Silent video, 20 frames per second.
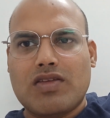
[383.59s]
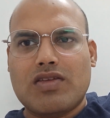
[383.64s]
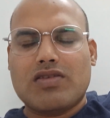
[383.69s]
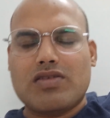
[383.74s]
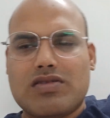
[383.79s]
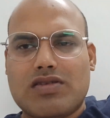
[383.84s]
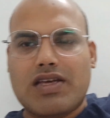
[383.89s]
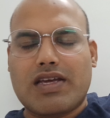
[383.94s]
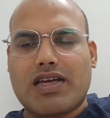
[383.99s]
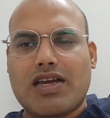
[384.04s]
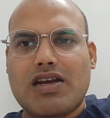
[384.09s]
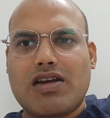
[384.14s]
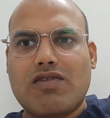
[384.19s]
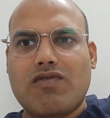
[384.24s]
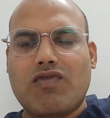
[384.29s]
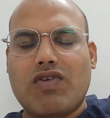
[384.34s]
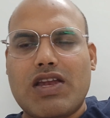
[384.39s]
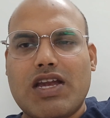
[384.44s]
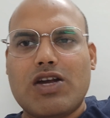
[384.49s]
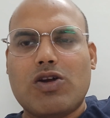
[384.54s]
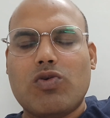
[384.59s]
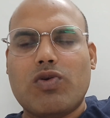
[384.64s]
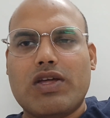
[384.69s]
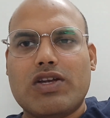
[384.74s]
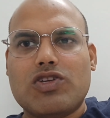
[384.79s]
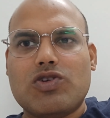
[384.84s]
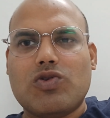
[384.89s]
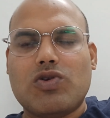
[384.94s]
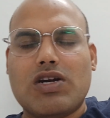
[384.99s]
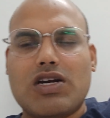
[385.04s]
Second, we need to
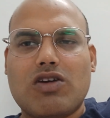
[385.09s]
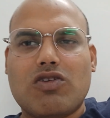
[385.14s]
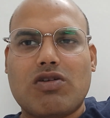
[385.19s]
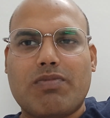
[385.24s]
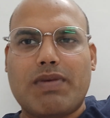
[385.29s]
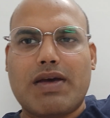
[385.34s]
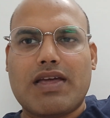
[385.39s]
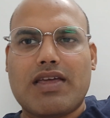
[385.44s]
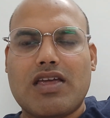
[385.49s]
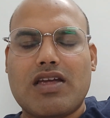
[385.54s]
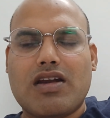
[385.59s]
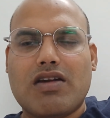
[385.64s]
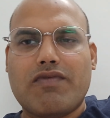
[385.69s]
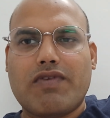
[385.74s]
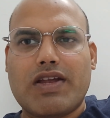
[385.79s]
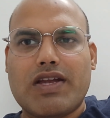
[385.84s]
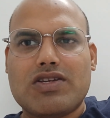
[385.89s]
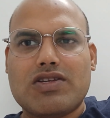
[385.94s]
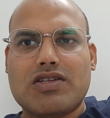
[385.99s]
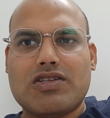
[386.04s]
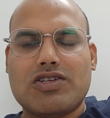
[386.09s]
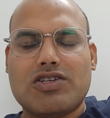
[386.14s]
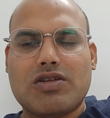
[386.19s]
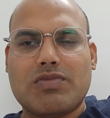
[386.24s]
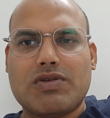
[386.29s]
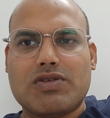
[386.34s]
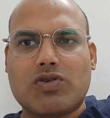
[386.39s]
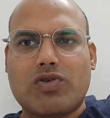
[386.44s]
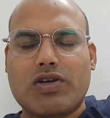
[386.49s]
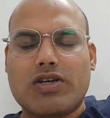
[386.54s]
ensure that our banking and financial
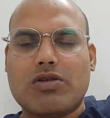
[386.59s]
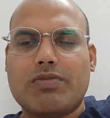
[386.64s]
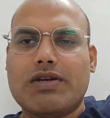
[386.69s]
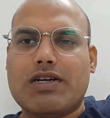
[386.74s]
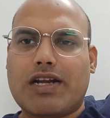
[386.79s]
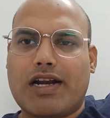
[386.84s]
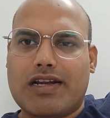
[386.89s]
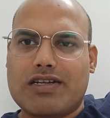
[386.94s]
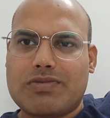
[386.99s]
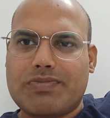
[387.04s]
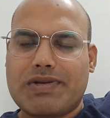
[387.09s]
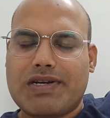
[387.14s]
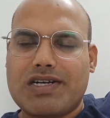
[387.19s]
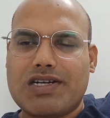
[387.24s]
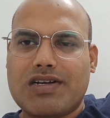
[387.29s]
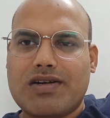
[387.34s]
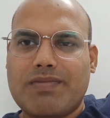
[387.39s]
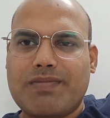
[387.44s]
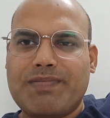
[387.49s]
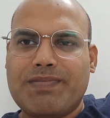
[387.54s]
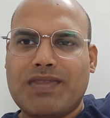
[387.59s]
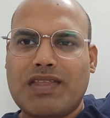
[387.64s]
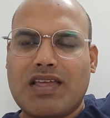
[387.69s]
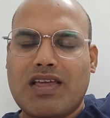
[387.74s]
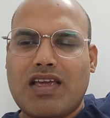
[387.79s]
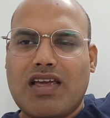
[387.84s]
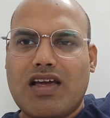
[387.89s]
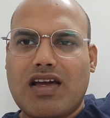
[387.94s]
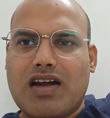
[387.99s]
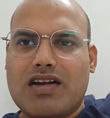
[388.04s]
system is going to be transparent
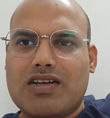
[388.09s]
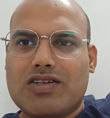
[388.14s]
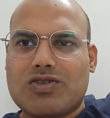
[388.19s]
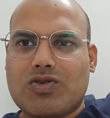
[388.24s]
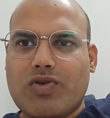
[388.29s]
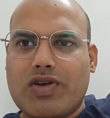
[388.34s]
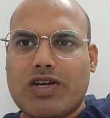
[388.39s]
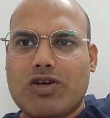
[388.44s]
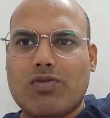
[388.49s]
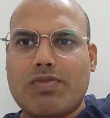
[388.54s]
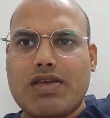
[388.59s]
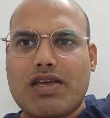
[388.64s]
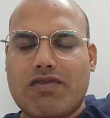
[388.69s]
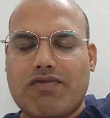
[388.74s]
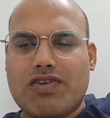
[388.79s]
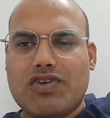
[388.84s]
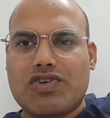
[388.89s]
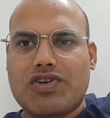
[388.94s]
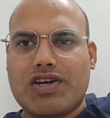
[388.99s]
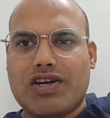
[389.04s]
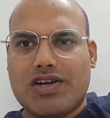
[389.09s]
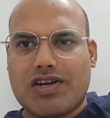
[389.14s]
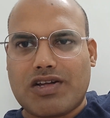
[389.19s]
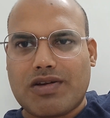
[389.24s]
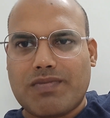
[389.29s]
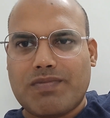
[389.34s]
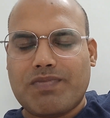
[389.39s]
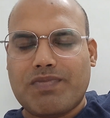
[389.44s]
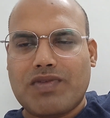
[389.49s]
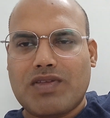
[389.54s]
and it's going to be efficient.
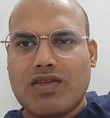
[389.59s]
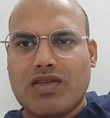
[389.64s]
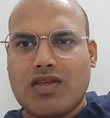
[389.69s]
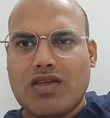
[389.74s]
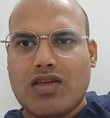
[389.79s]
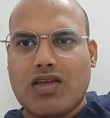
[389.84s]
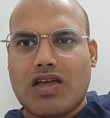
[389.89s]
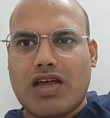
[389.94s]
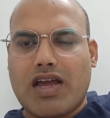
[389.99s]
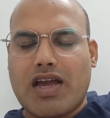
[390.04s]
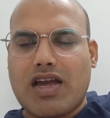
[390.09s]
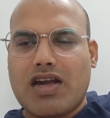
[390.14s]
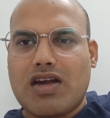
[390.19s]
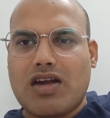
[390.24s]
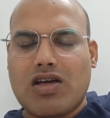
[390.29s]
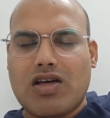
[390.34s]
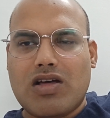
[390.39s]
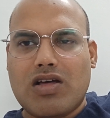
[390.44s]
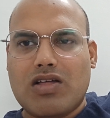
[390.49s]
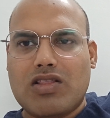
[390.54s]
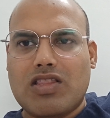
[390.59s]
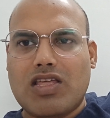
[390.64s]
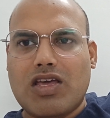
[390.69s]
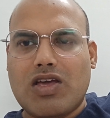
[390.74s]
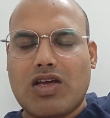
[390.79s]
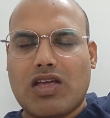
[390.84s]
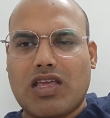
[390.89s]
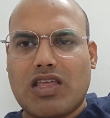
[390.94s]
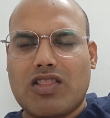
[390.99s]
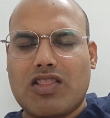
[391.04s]
And
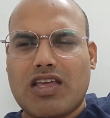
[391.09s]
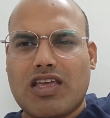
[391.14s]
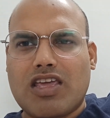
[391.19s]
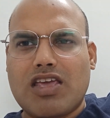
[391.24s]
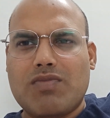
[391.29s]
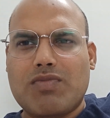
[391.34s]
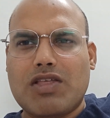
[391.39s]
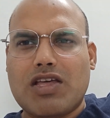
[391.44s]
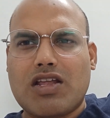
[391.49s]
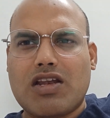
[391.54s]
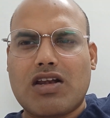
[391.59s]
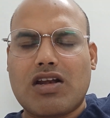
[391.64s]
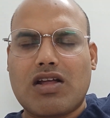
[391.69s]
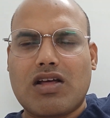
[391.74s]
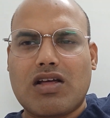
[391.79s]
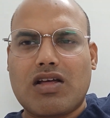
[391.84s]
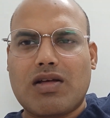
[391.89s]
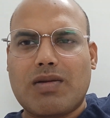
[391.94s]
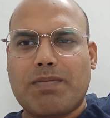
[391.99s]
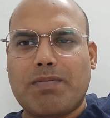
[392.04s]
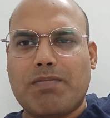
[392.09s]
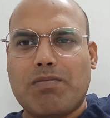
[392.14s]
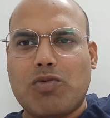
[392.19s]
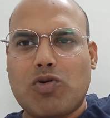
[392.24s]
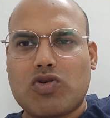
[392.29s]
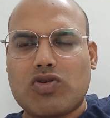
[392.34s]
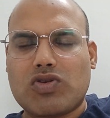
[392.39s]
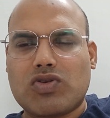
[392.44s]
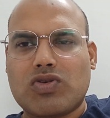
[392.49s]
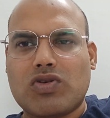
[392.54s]
they keep their
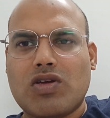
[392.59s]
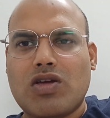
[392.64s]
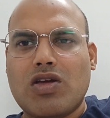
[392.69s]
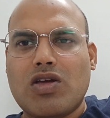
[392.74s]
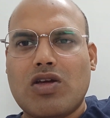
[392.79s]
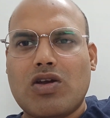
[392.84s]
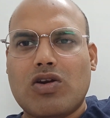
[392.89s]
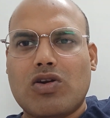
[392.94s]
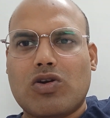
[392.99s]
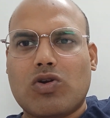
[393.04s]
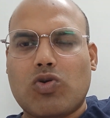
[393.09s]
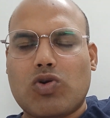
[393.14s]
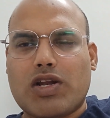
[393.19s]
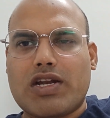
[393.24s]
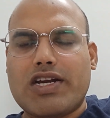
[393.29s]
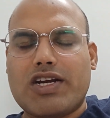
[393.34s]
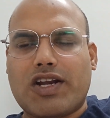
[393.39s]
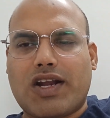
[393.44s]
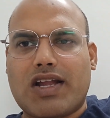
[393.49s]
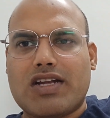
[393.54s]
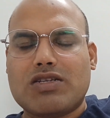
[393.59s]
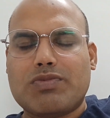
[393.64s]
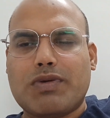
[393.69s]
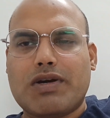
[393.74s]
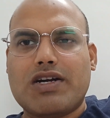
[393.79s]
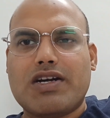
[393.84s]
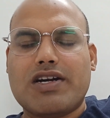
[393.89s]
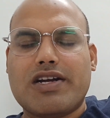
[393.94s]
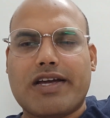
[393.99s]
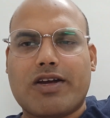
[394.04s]
books totally
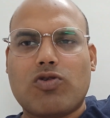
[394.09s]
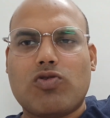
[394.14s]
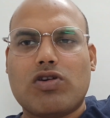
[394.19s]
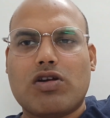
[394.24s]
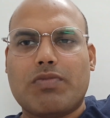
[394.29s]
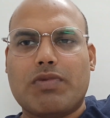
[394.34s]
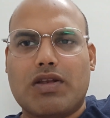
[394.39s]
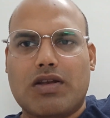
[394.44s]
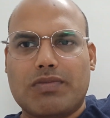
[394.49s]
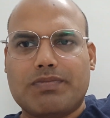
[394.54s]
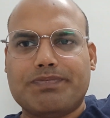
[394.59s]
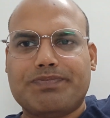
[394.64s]
transparent and accountable.